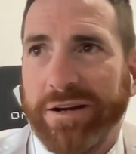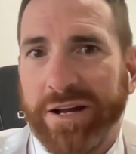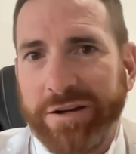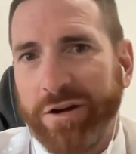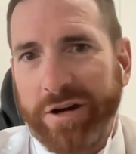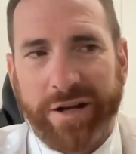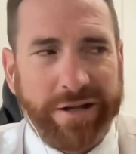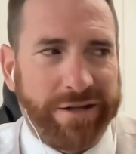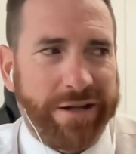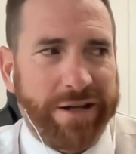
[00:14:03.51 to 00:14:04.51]
had a guy in
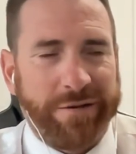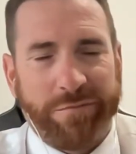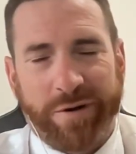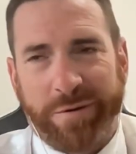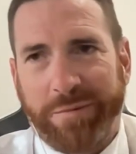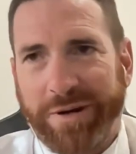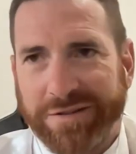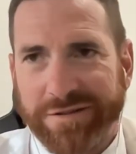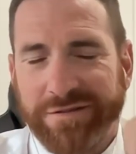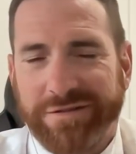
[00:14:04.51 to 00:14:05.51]
here today, one of my
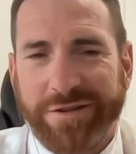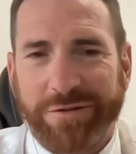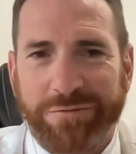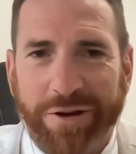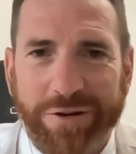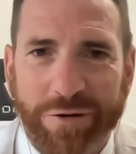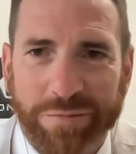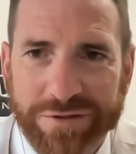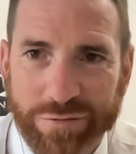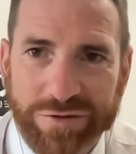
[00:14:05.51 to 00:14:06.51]
mates who sells photocopies,